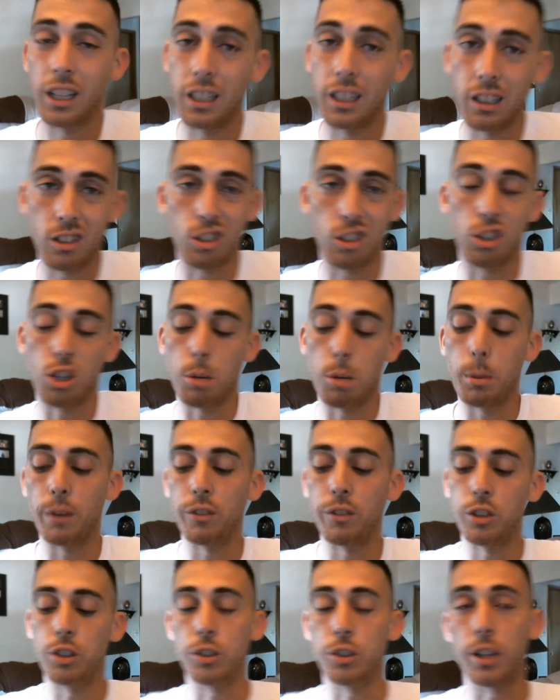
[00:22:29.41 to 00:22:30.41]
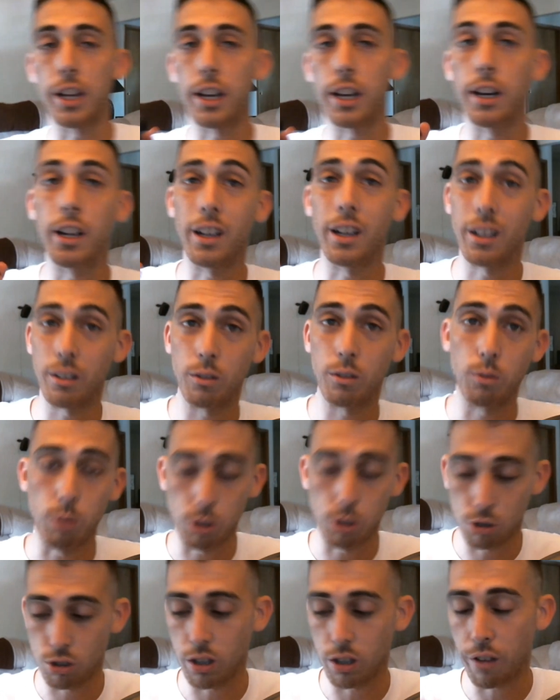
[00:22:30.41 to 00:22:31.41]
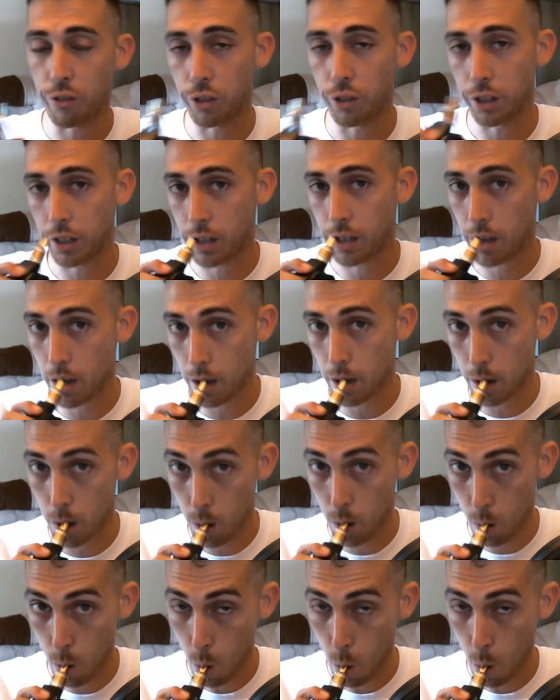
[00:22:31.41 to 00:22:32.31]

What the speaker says: It's a little bit of a delay on it, which is definitely a con.